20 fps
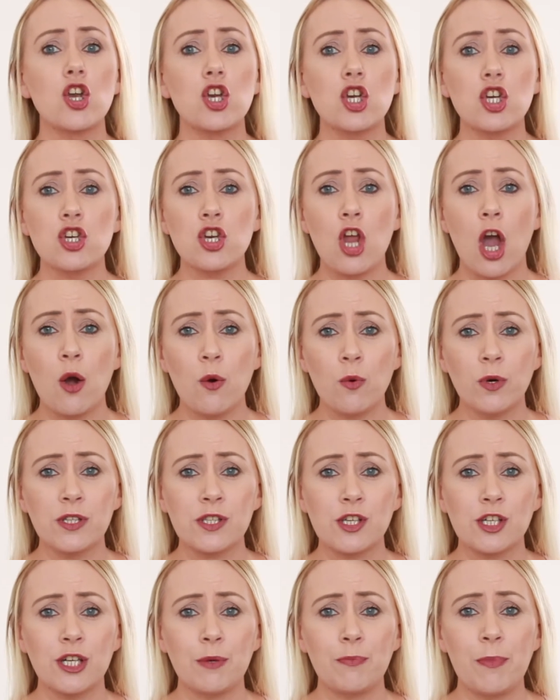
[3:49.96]
no
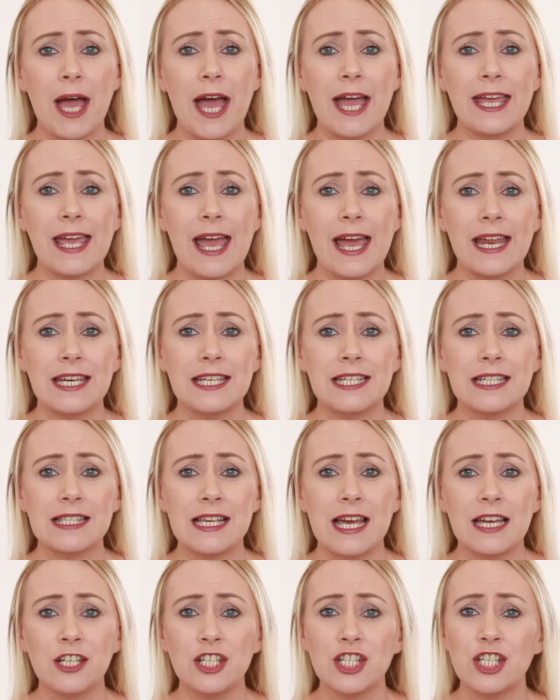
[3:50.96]
one's going to pay any
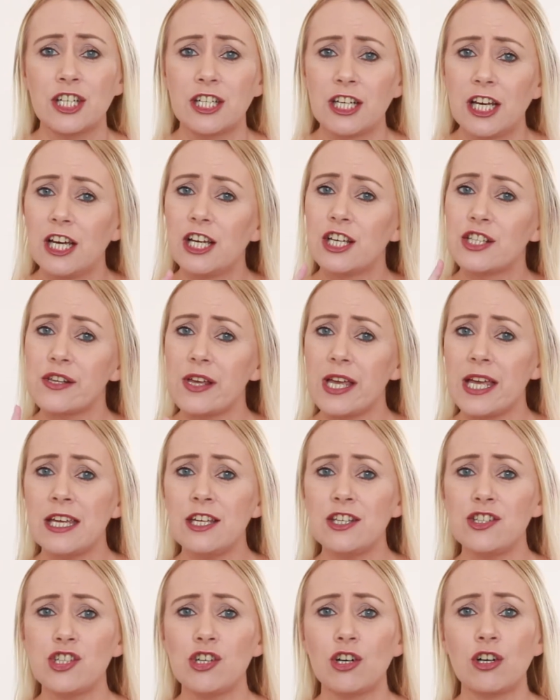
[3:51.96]
attention. So
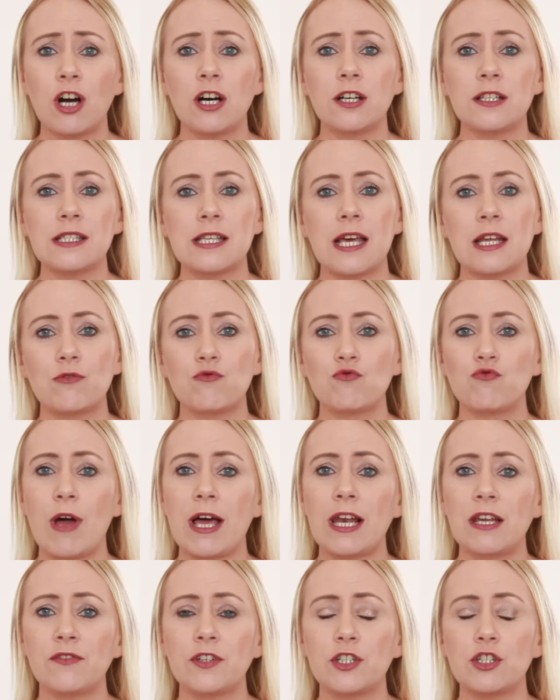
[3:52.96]
is your content
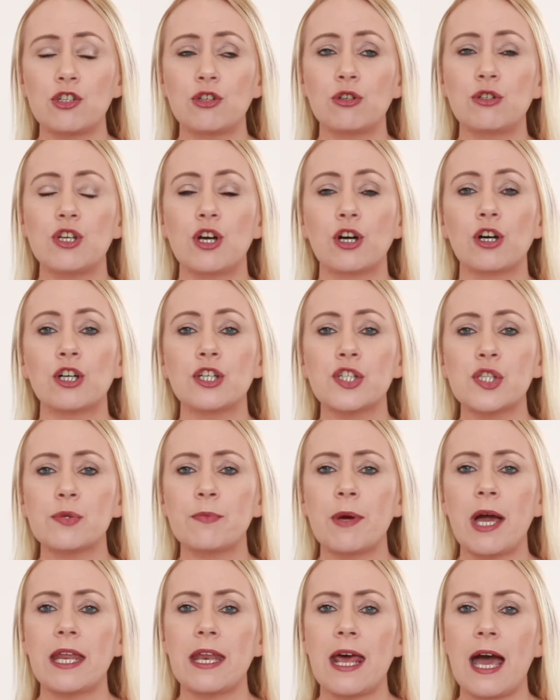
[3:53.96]
relevant to your
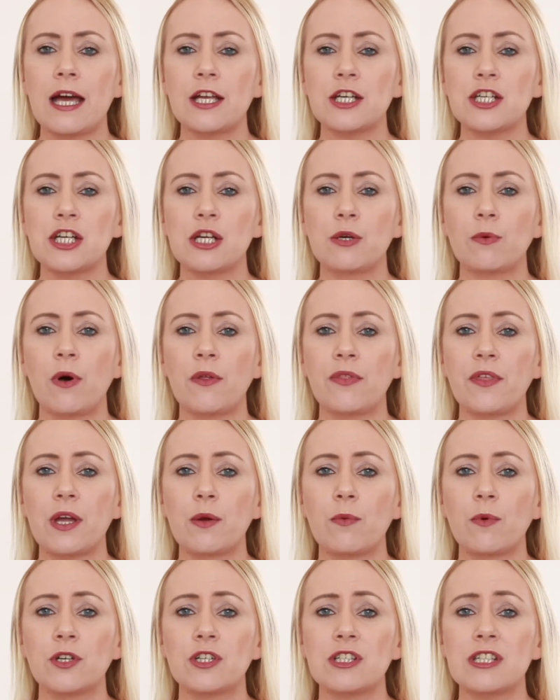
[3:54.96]
customer and actually what
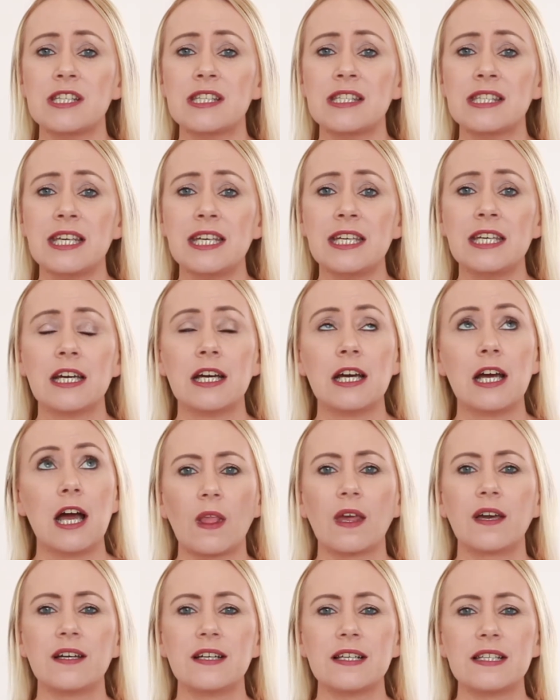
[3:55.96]
they want to see?
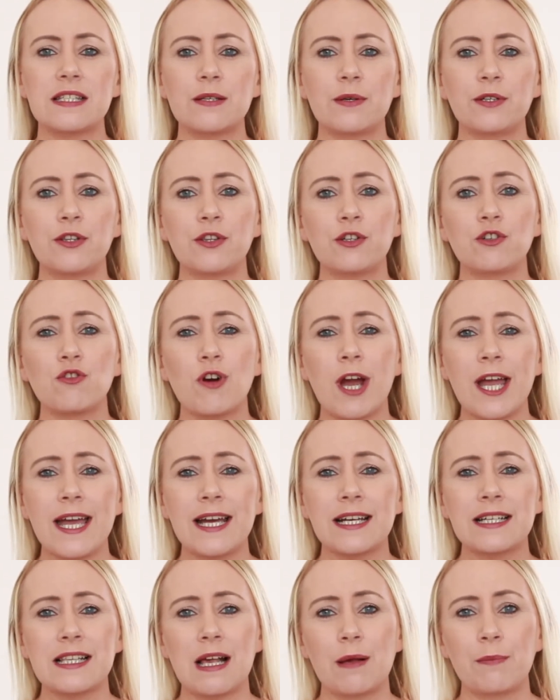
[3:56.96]
So another
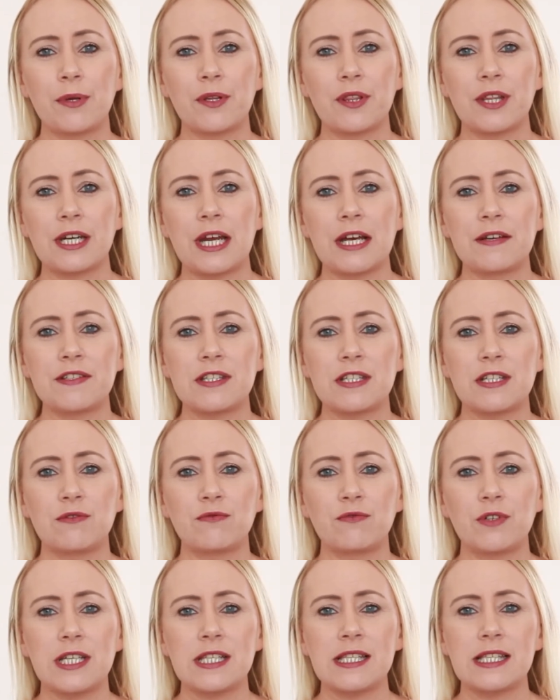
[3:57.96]
great example that I've
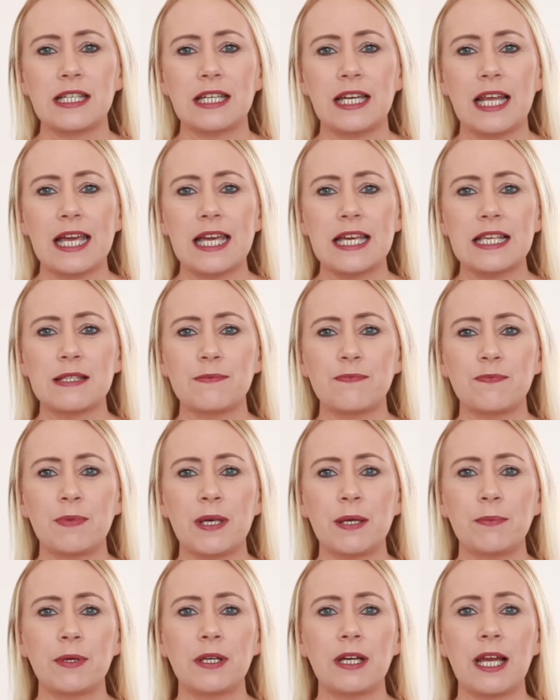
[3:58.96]
seen recently is
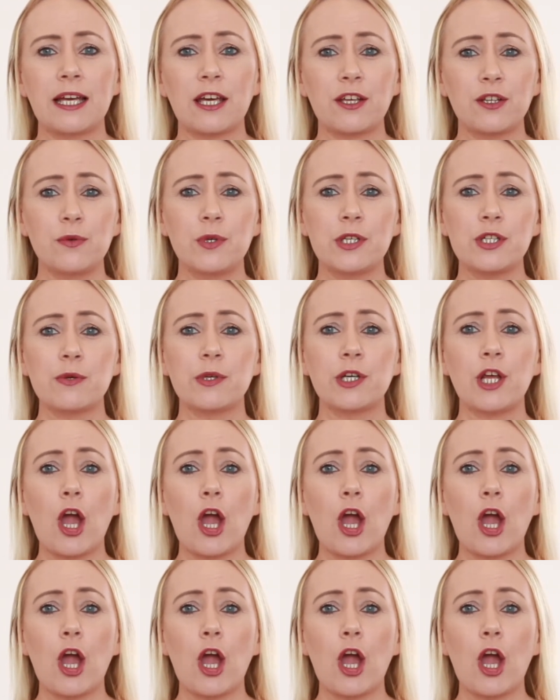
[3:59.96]
people like who are doing